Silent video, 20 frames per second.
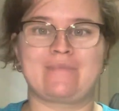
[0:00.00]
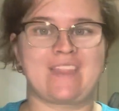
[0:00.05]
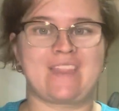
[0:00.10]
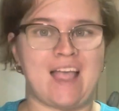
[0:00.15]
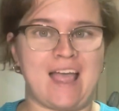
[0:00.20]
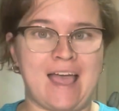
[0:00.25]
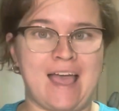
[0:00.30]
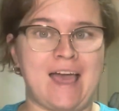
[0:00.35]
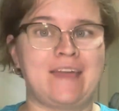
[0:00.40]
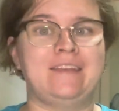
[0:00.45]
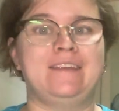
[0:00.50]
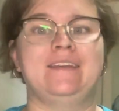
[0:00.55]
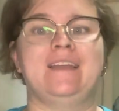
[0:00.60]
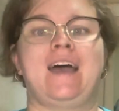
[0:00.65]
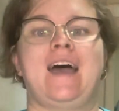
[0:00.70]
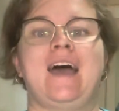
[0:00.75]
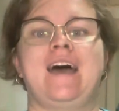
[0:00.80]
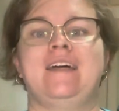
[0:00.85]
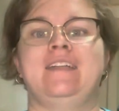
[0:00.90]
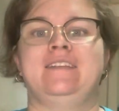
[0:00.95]
I hadn't
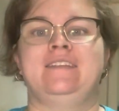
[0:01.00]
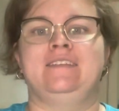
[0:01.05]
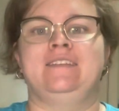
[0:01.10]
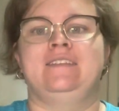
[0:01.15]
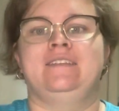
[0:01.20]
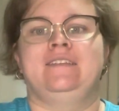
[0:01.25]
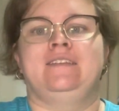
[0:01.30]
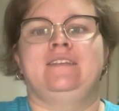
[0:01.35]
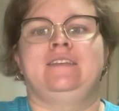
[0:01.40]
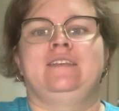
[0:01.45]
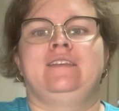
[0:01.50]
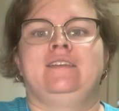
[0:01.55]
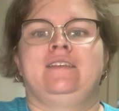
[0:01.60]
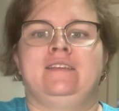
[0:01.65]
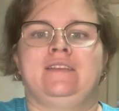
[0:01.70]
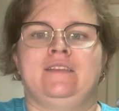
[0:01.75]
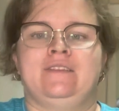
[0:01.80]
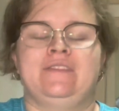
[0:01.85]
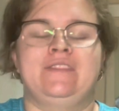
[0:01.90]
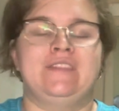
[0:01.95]
had
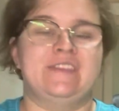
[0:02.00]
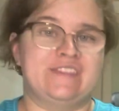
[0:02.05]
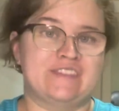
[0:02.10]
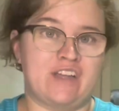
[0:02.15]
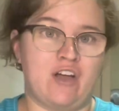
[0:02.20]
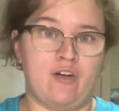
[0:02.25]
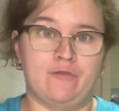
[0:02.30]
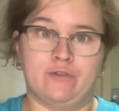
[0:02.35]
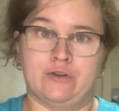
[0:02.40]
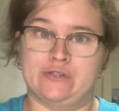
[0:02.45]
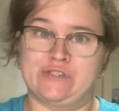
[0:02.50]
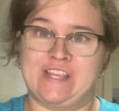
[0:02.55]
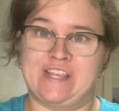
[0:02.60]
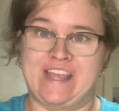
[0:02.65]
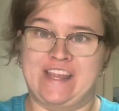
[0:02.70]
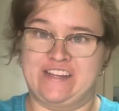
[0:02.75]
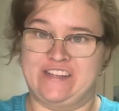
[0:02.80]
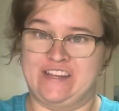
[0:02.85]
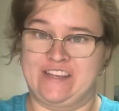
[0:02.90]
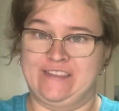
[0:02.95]
these
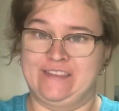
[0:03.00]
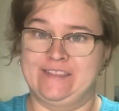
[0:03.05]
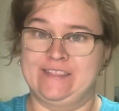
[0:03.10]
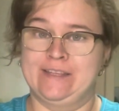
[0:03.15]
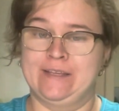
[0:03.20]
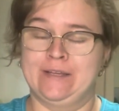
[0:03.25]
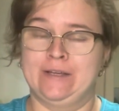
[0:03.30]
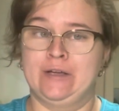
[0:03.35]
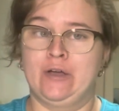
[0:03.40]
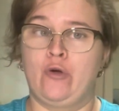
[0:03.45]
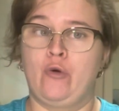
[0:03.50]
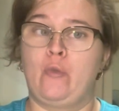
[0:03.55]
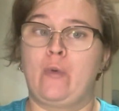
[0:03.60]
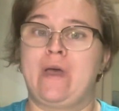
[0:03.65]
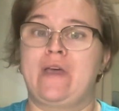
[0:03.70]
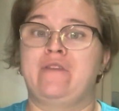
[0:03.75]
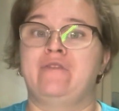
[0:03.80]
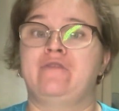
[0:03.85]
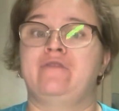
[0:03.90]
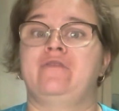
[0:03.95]
conversations
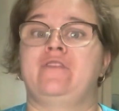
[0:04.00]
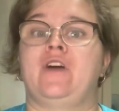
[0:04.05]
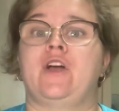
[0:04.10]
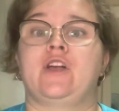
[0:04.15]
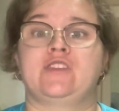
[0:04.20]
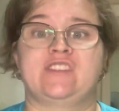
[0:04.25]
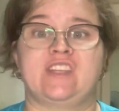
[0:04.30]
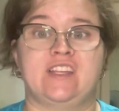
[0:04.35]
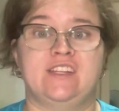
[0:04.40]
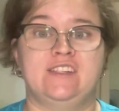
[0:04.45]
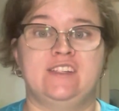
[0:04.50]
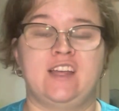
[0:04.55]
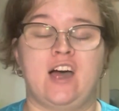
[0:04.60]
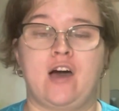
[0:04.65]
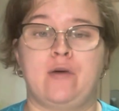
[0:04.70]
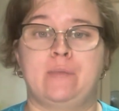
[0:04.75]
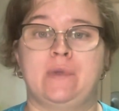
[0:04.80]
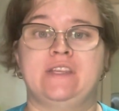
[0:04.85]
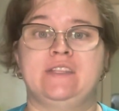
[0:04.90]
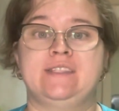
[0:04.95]
with our son
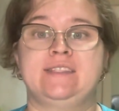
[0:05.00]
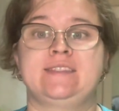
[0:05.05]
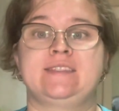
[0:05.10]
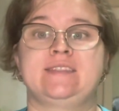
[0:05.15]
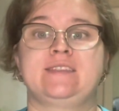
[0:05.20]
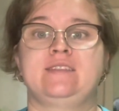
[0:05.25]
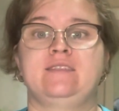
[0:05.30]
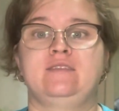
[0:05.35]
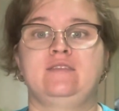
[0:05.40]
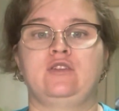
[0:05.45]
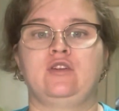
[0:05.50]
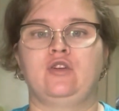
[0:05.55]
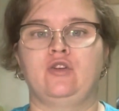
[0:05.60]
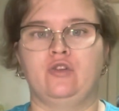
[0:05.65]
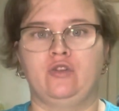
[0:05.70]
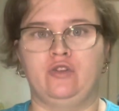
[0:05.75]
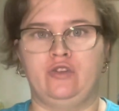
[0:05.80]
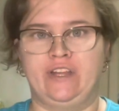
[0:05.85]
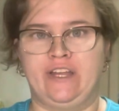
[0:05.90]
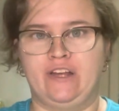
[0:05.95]
Thomas
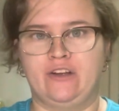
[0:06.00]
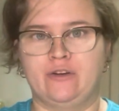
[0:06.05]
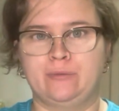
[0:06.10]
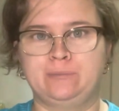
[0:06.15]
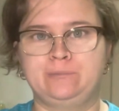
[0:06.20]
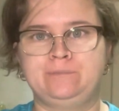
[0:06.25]
earlier.